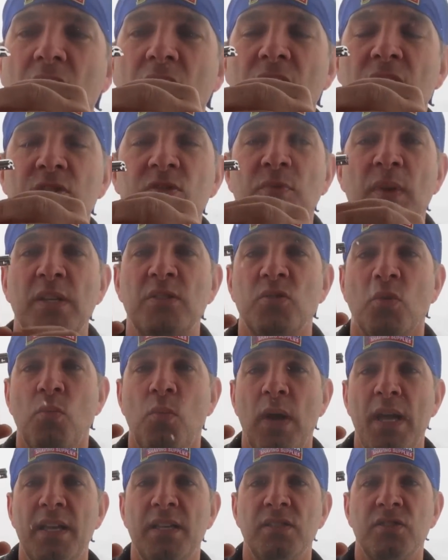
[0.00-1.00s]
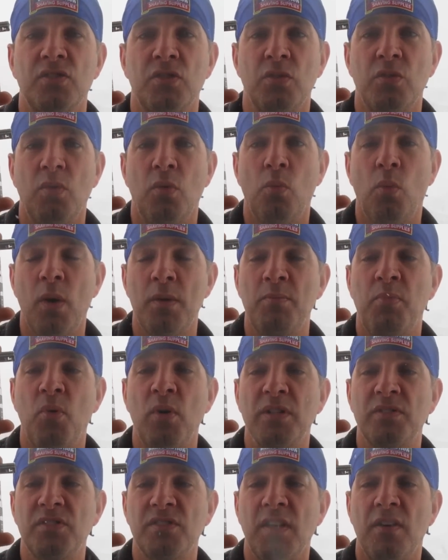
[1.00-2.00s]
this razor weighs
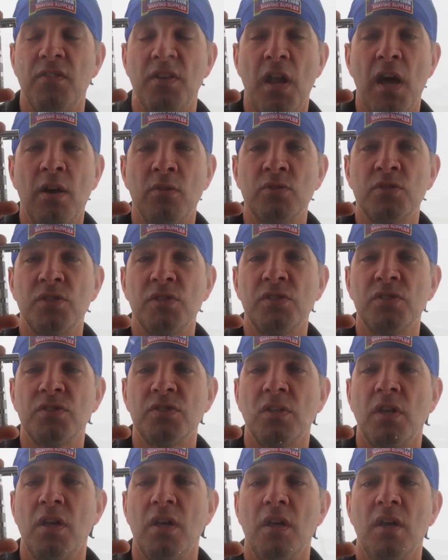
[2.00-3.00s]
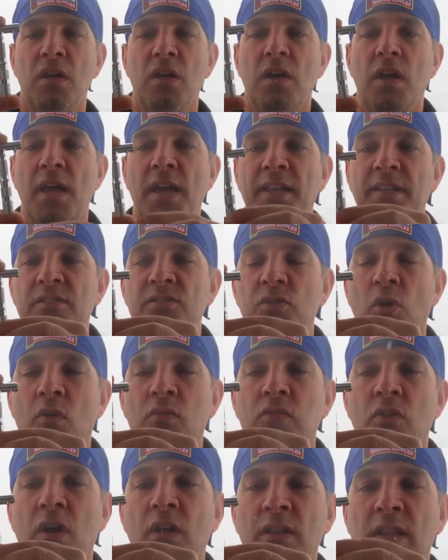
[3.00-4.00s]
1.7 ounces and its
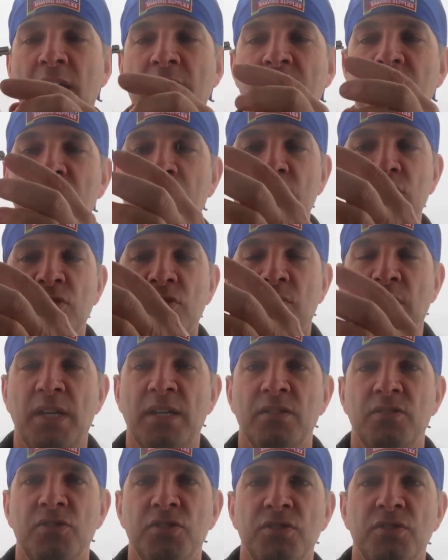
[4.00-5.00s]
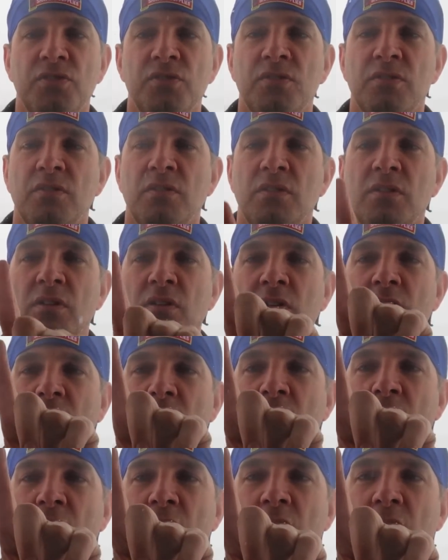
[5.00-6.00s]
overall length is 3 inches.
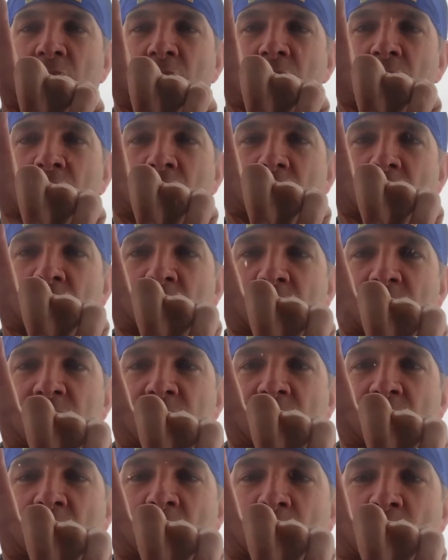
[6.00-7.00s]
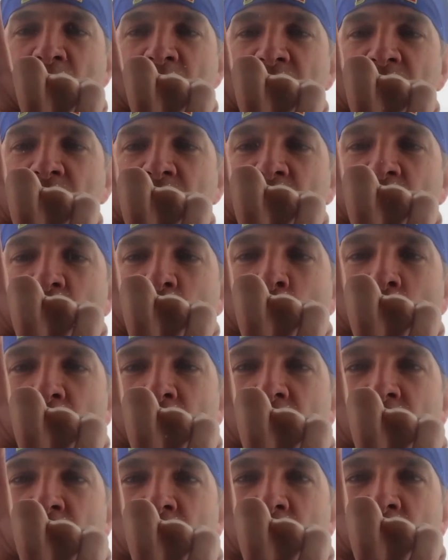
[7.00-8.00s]
You can see on my finger,
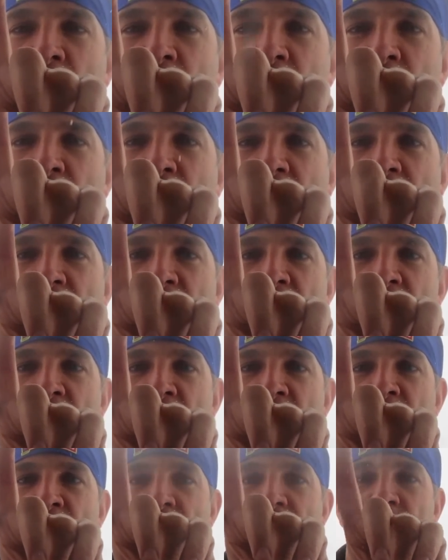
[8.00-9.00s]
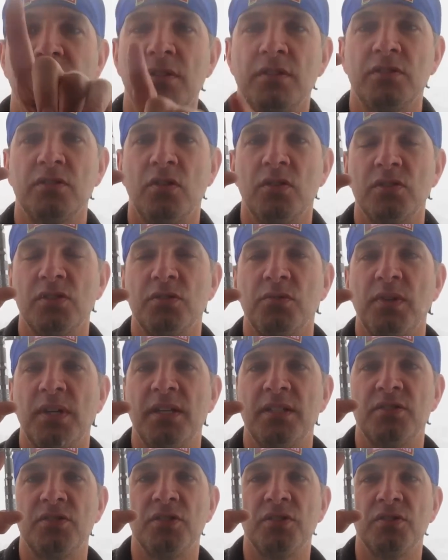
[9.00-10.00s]
1, 2, 3 on the digits. So it's
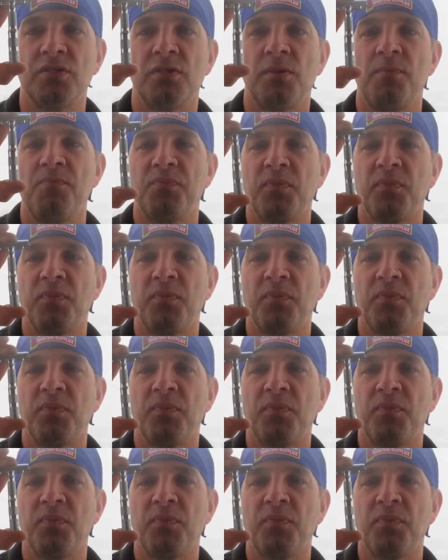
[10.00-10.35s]
3 inches.